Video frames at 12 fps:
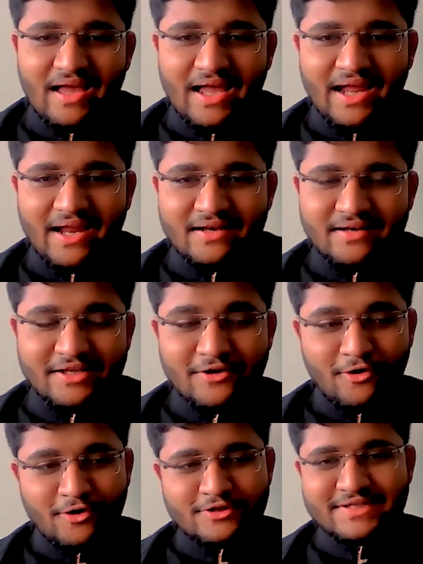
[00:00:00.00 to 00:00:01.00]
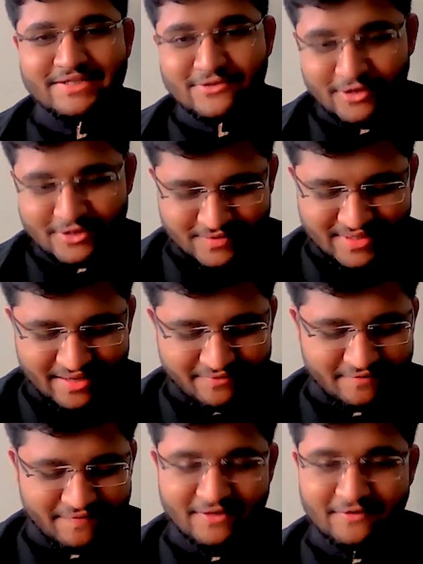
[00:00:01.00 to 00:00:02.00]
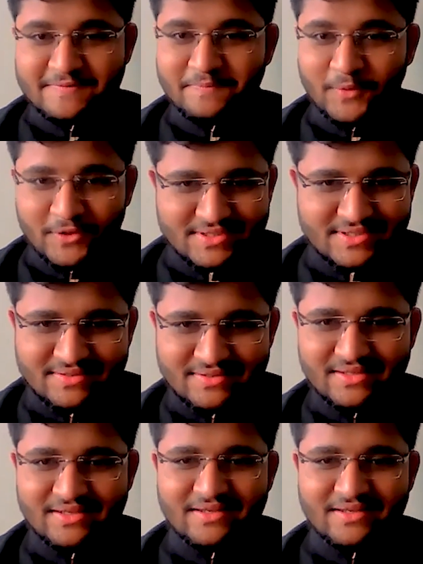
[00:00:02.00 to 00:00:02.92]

and he's also an avid fan of sports.